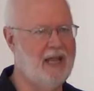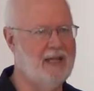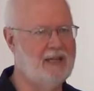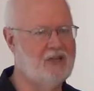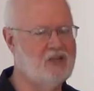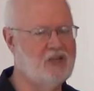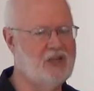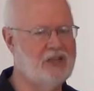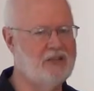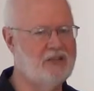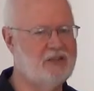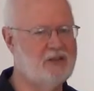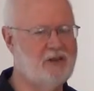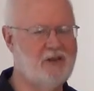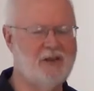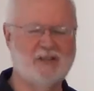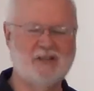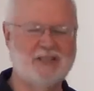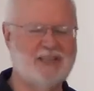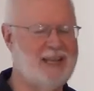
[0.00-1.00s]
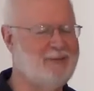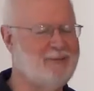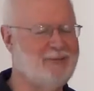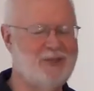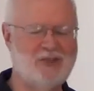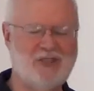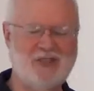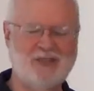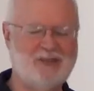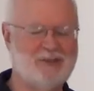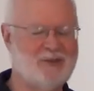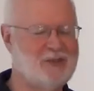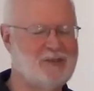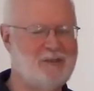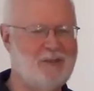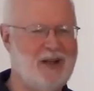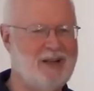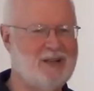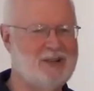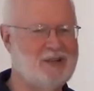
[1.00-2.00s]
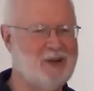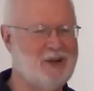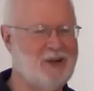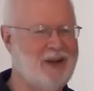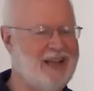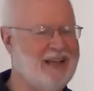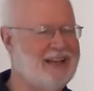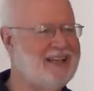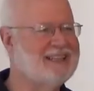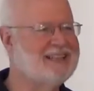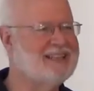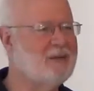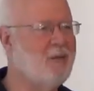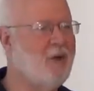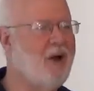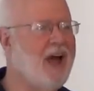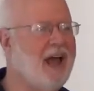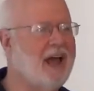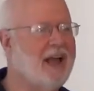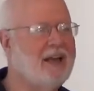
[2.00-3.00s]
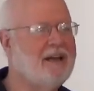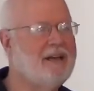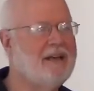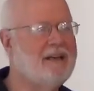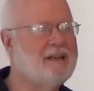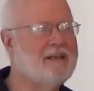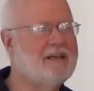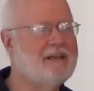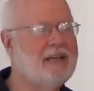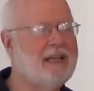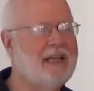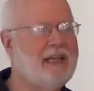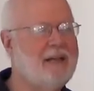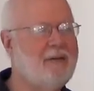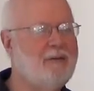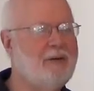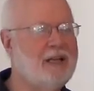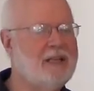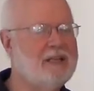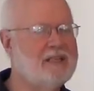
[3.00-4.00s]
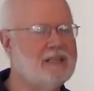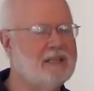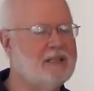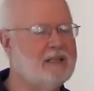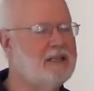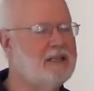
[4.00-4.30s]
and she looked across the table and she sort of smiled, shook her head, and I said, "What? Edie, what is